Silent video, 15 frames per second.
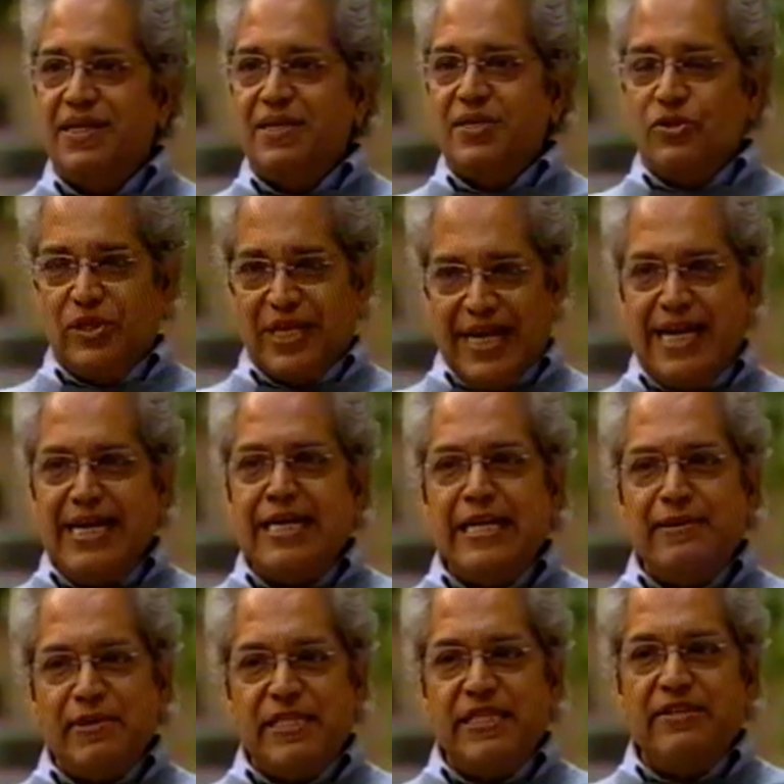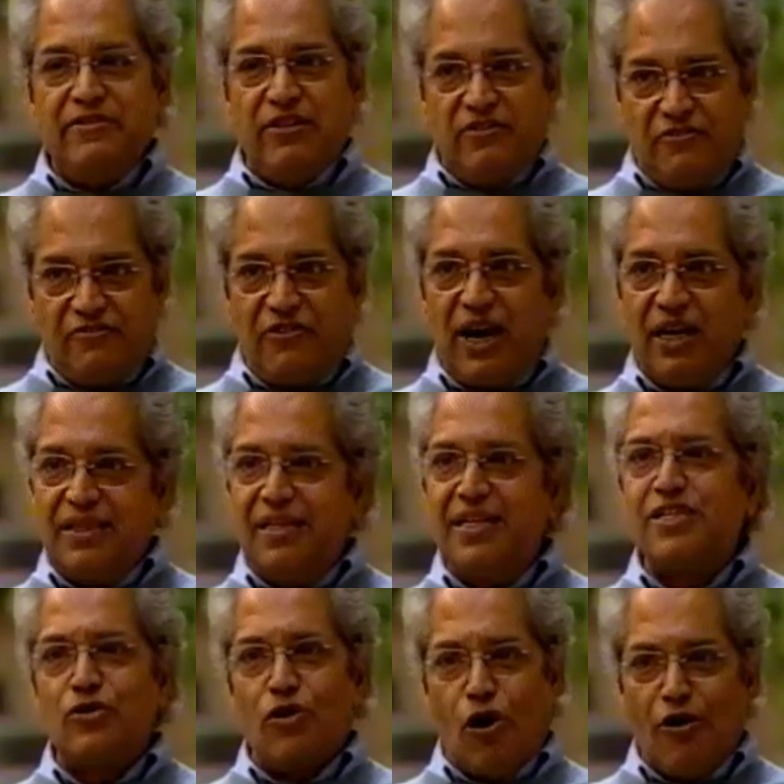So the intimacy with the father is
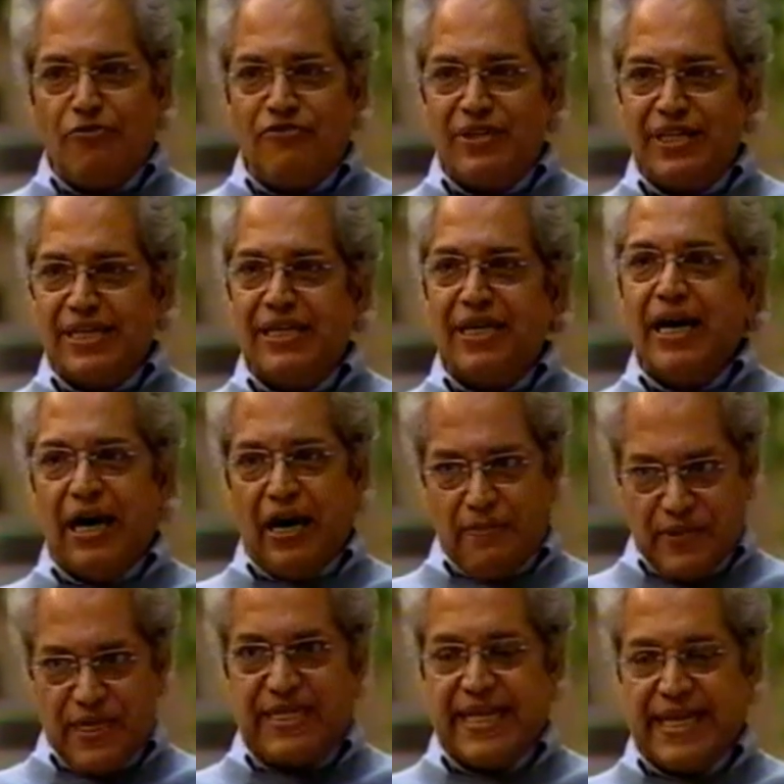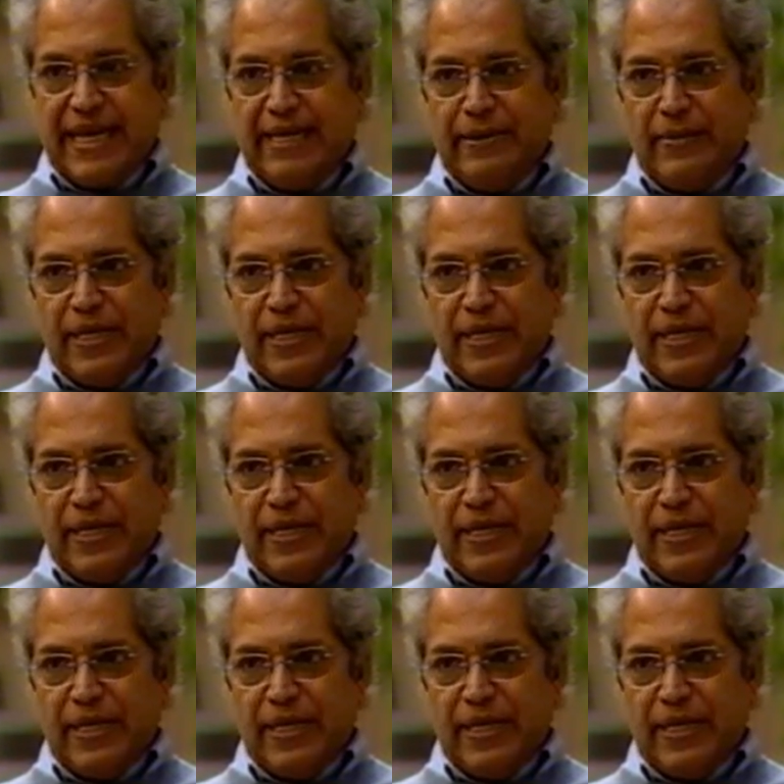often a missing element.